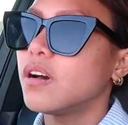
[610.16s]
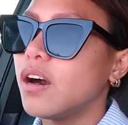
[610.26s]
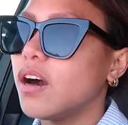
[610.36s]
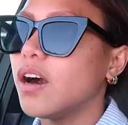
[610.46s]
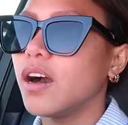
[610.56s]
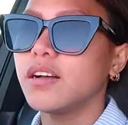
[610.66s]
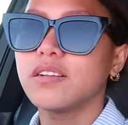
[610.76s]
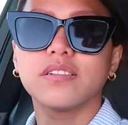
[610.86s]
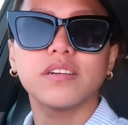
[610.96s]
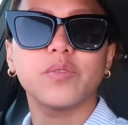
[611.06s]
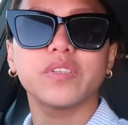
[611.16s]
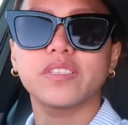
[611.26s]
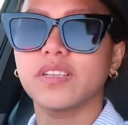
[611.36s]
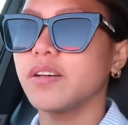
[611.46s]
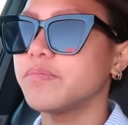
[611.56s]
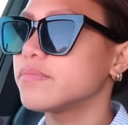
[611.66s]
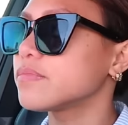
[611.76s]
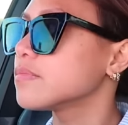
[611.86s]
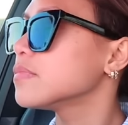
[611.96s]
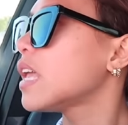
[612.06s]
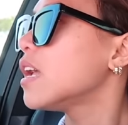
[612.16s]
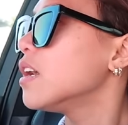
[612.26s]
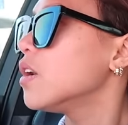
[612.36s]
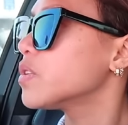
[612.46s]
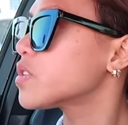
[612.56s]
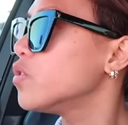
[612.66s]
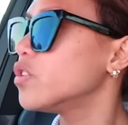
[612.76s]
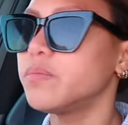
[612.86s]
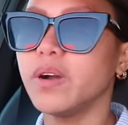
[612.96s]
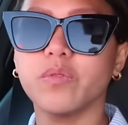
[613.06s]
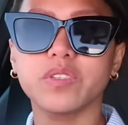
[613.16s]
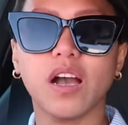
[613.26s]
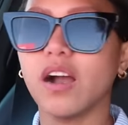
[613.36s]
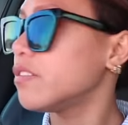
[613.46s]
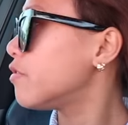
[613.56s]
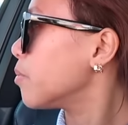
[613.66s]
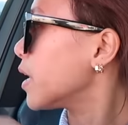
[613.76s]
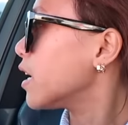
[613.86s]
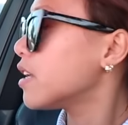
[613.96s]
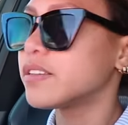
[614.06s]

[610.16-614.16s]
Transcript: It was good, but it was hard for me.